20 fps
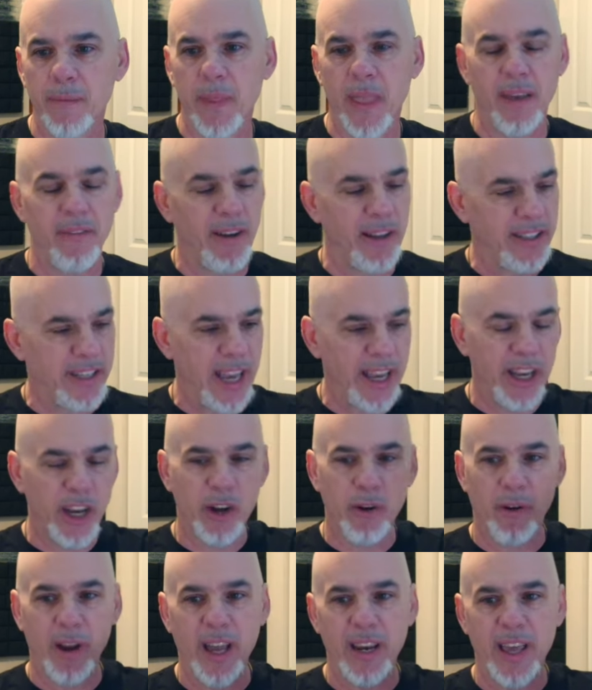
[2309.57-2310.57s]
If I take a
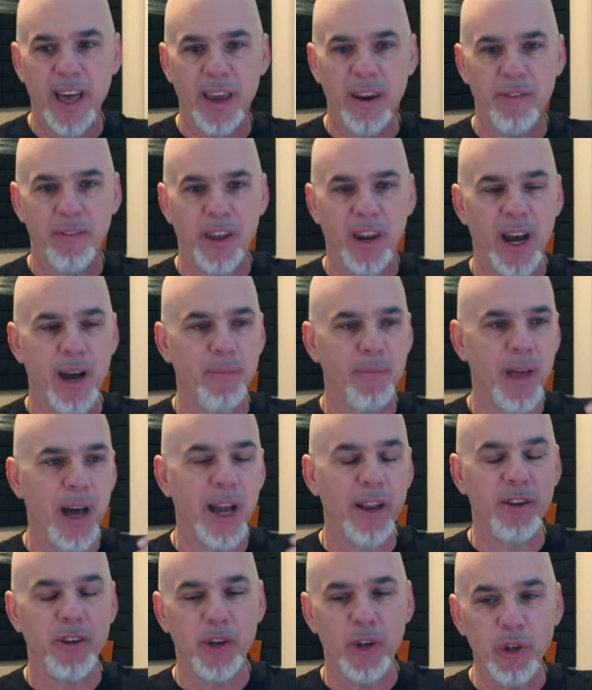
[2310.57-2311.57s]
grand out of it, I'm
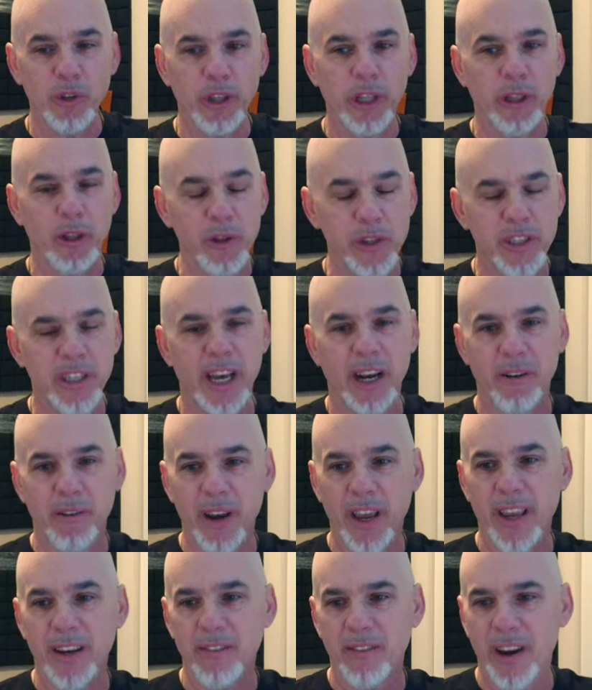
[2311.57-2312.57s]
not usually losing that
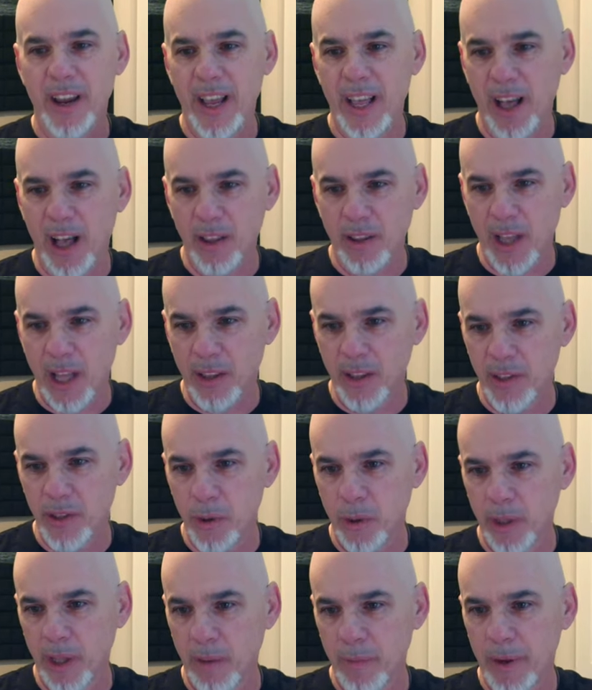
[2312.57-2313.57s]
grand, right? I'll, I'll do
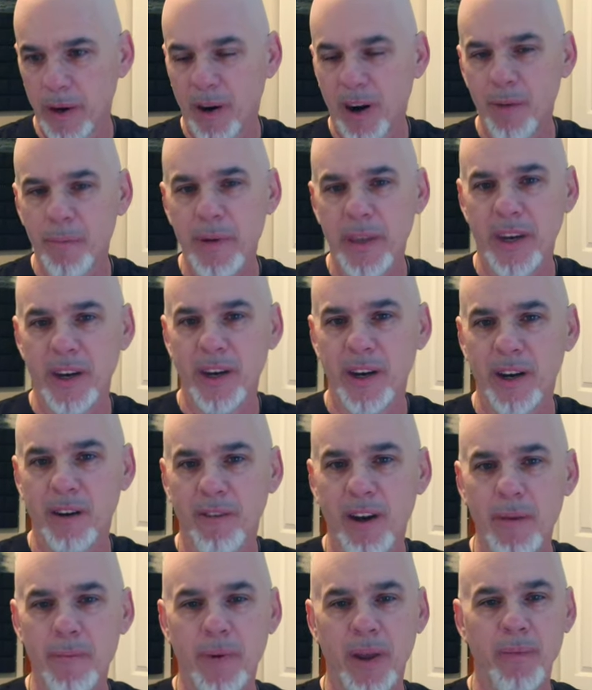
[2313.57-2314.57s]
a little bit of heartbeat in here,
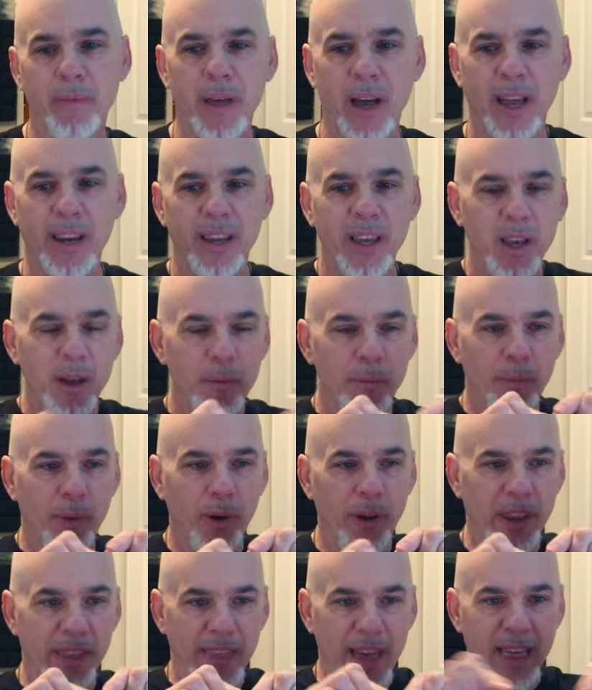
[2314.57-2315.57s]
right? But I'm not
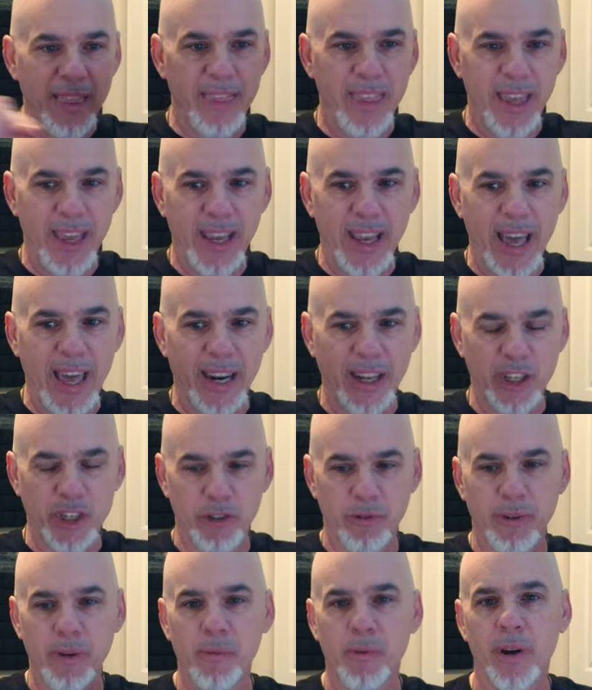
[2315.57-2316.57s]
putting that thing at
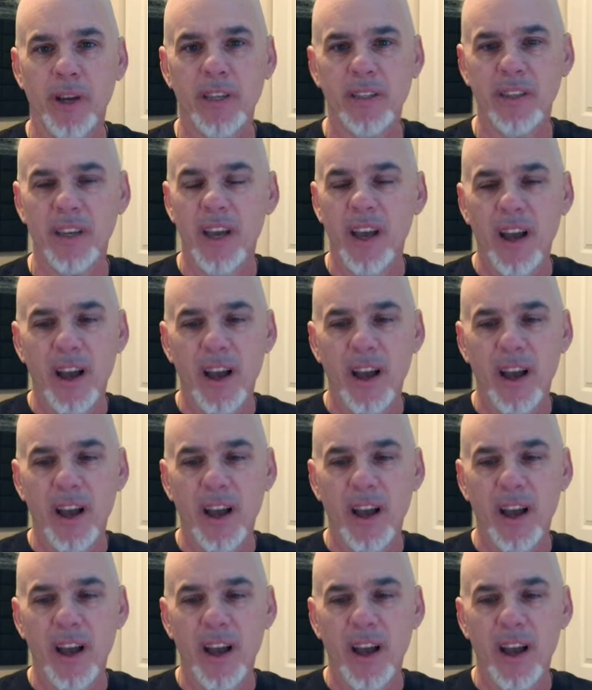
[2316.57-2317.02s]
extreme risk.